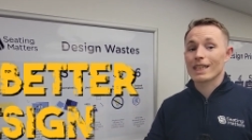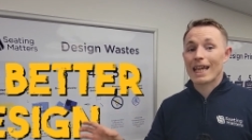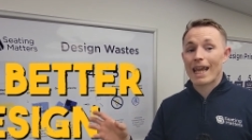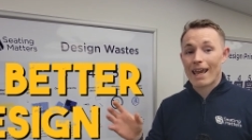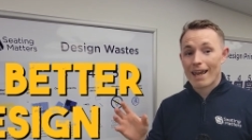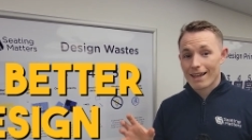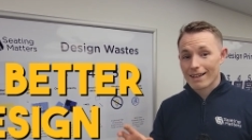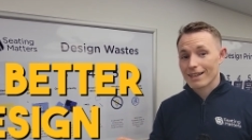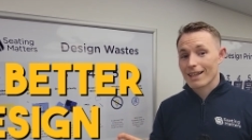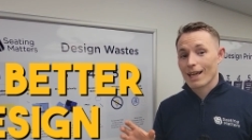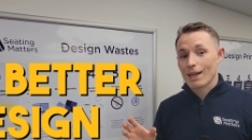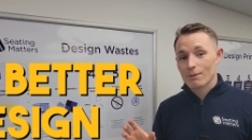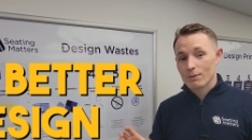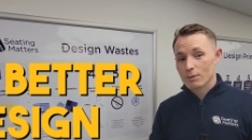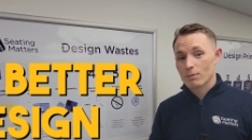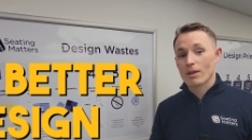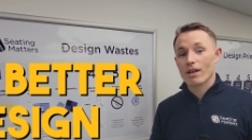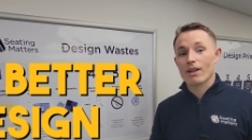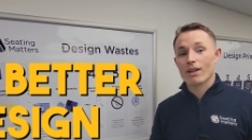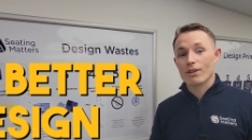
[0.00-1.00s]
10 times
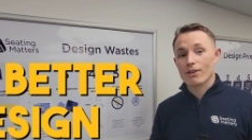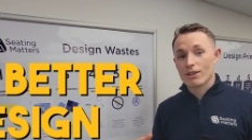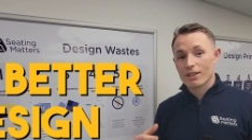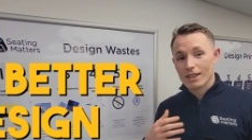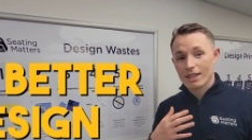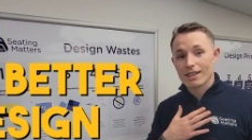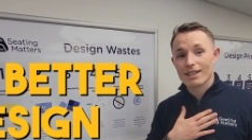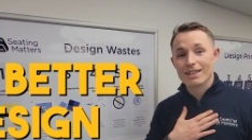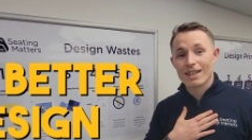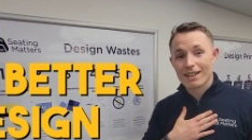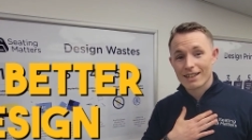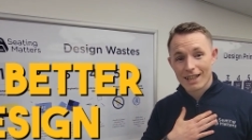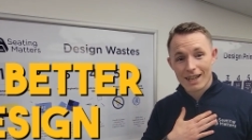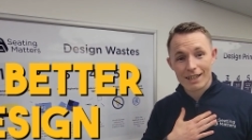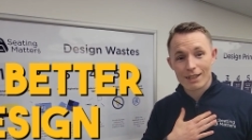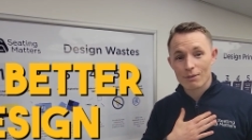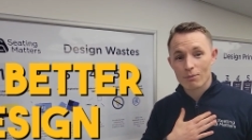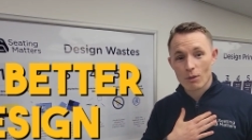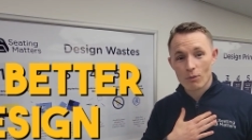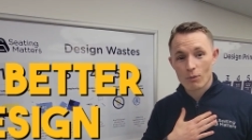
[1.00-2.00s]
better than the design
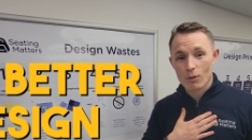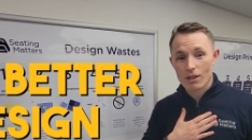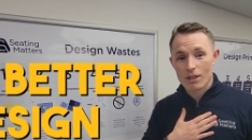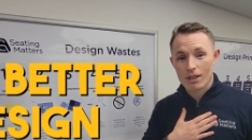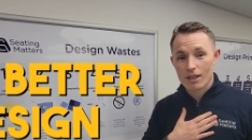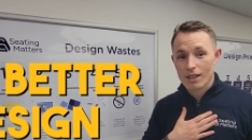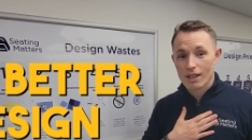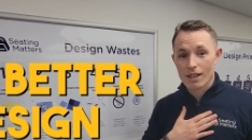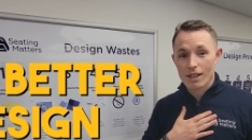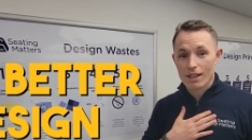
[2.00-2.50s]
I come up with. Right.